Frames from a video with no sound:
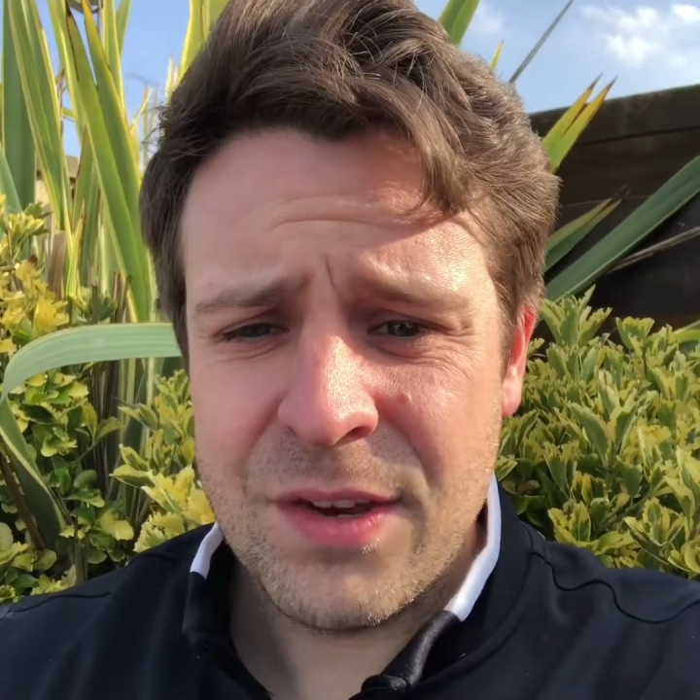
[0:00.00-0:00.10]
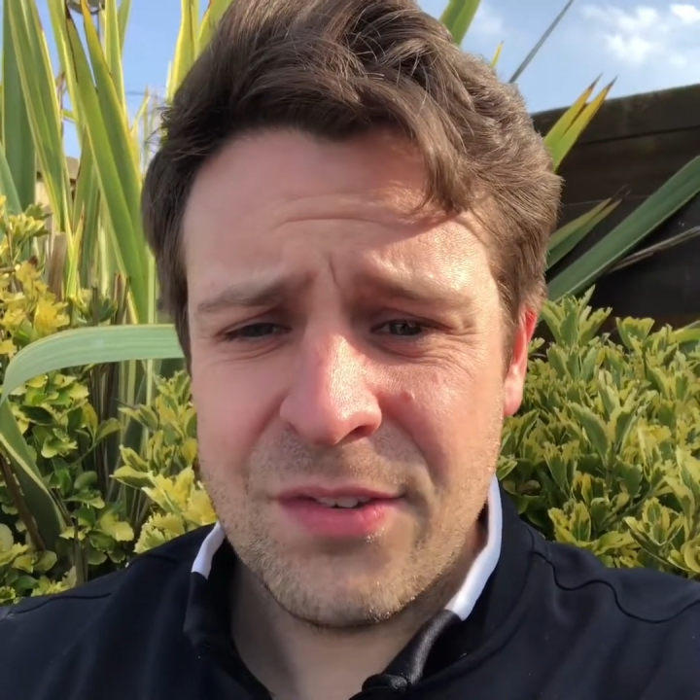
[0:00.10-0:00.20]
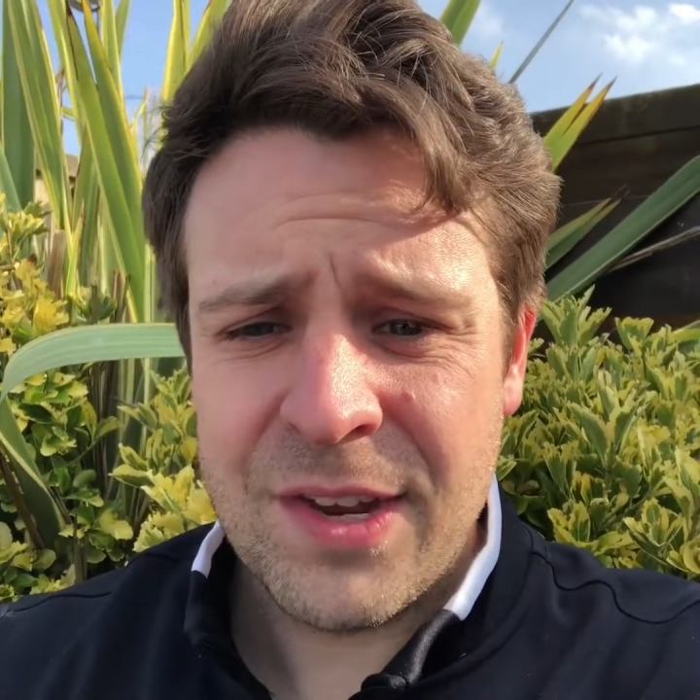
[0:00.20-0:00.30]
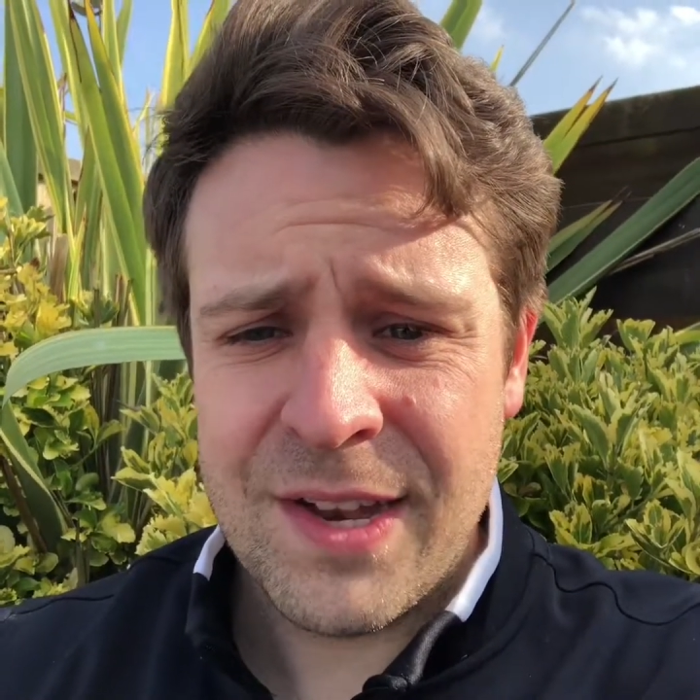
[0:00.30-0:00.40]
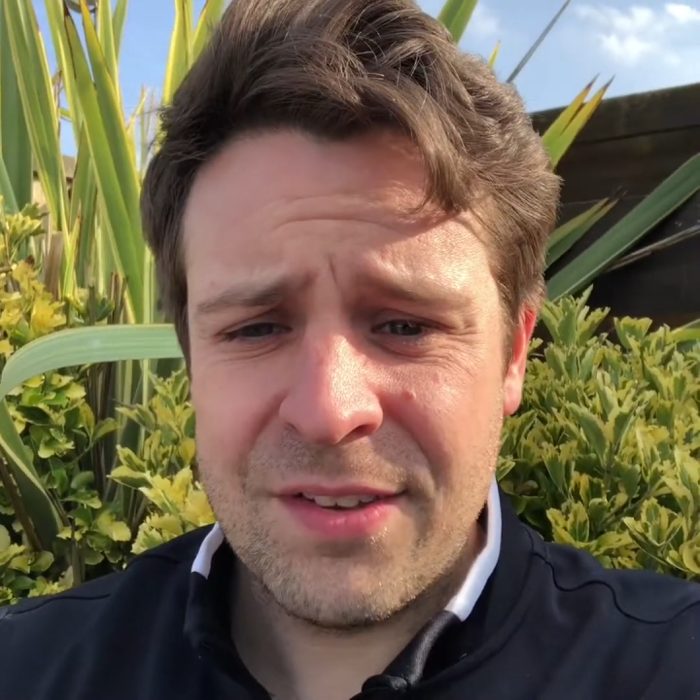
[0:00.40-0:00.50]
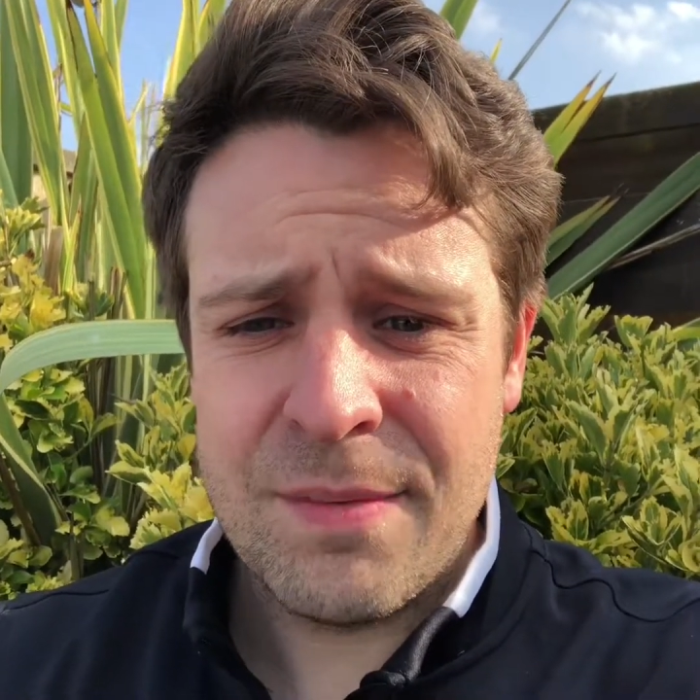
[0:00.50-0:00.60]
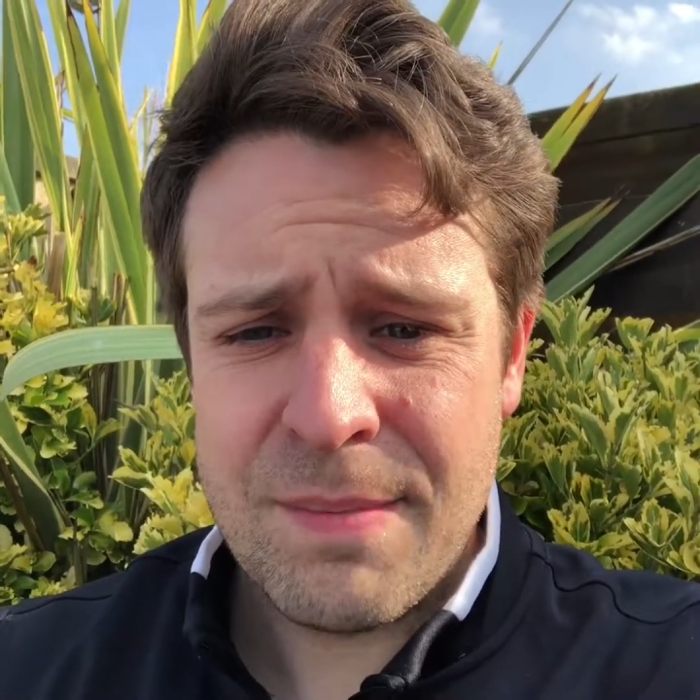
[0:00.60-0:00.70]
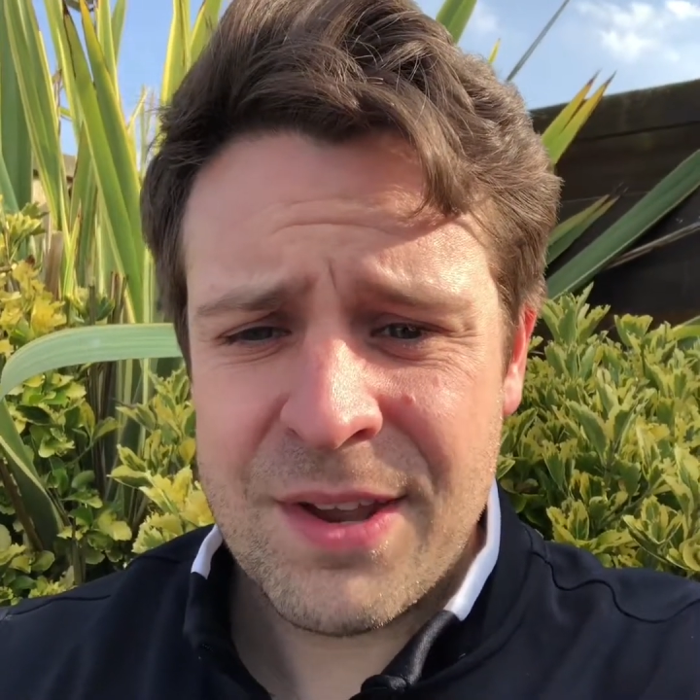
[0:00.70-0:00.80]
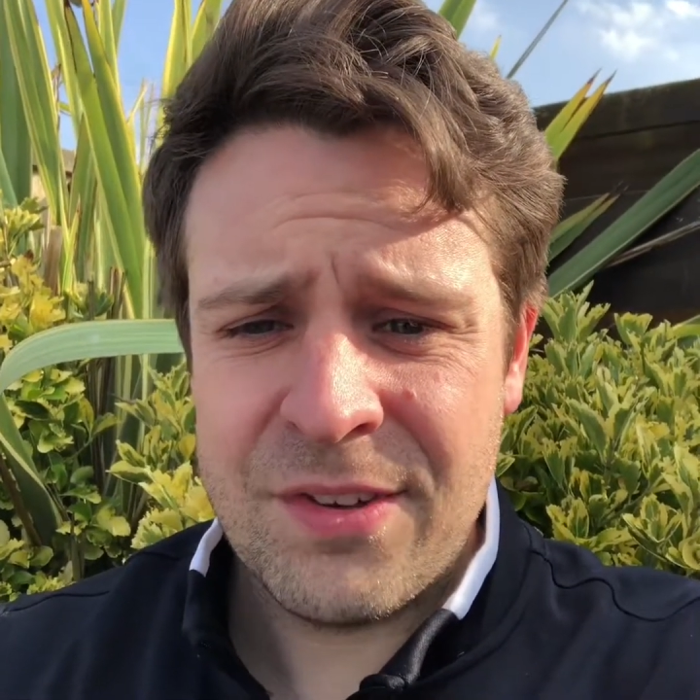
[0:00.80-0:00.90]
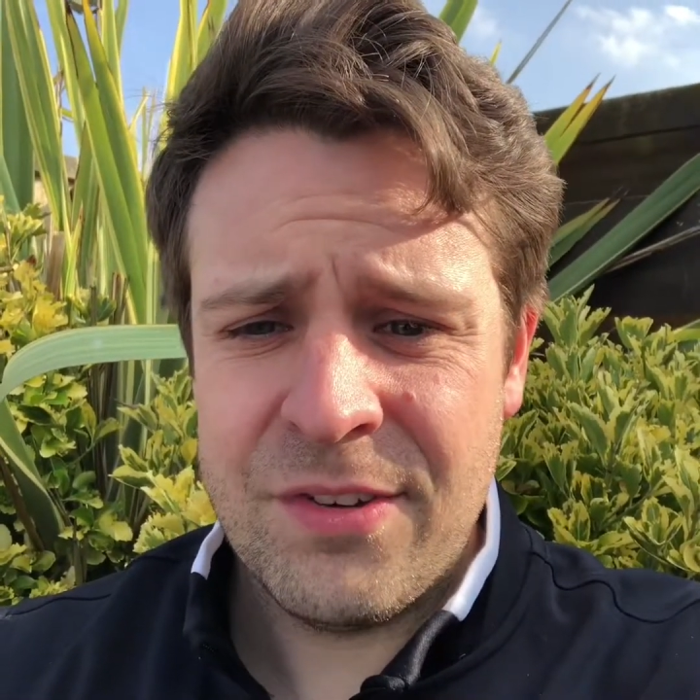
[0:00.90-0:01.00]
using instant
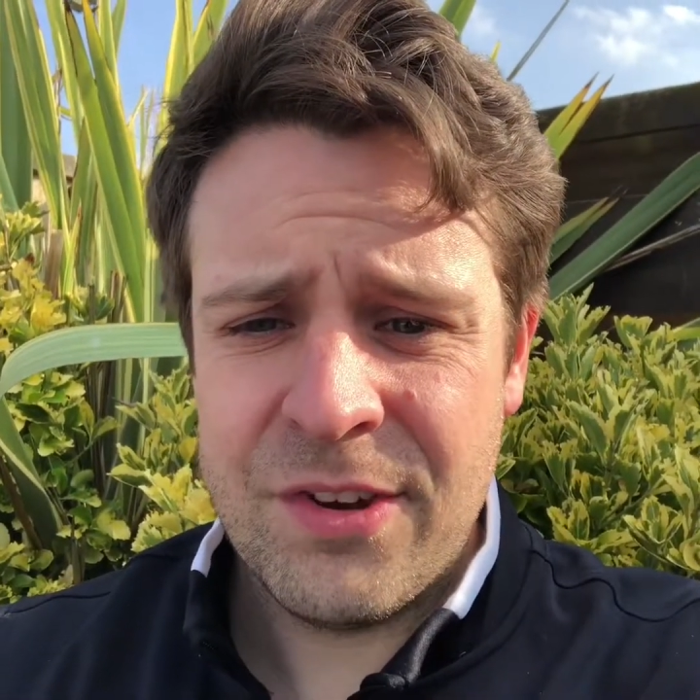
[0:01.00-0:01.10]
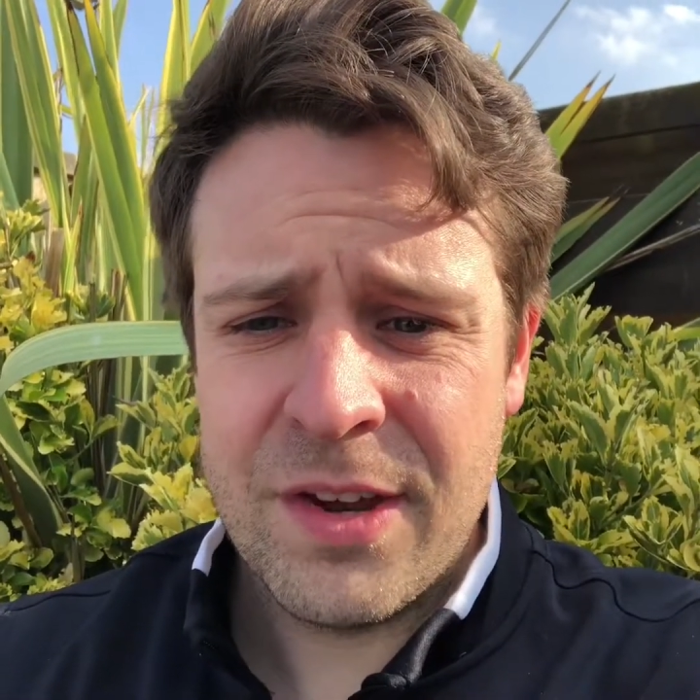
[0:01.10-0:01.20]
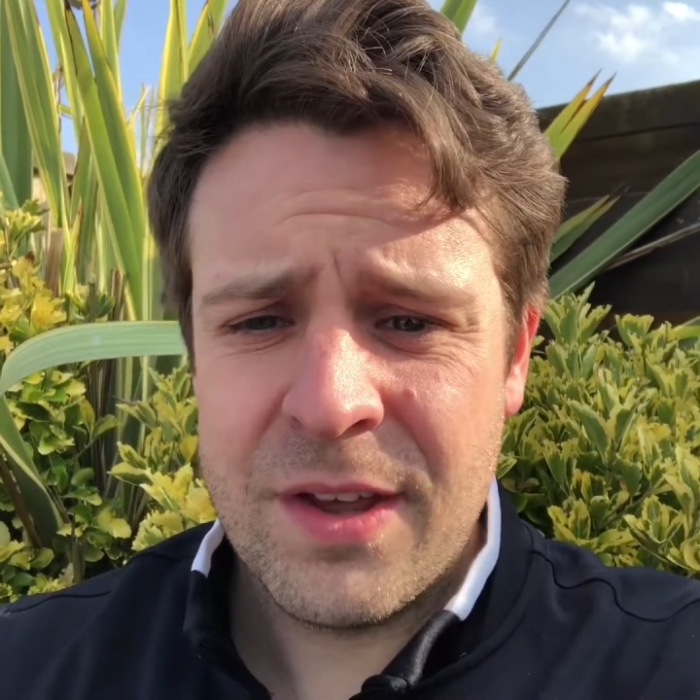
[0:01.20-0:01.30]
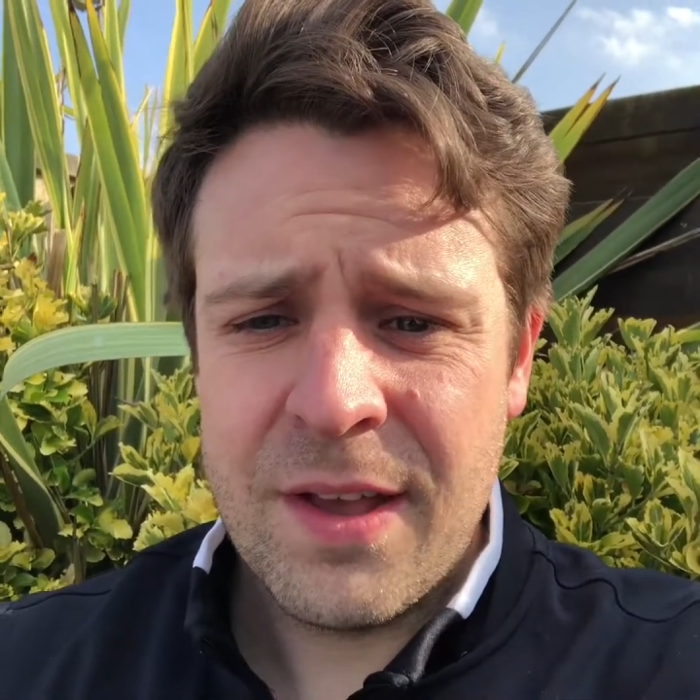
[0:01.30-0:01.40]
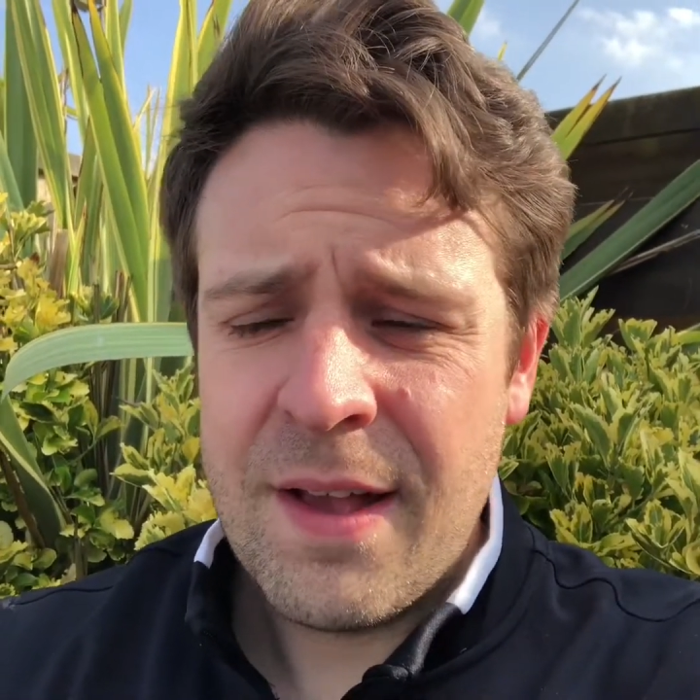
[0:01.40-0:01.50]
messenger,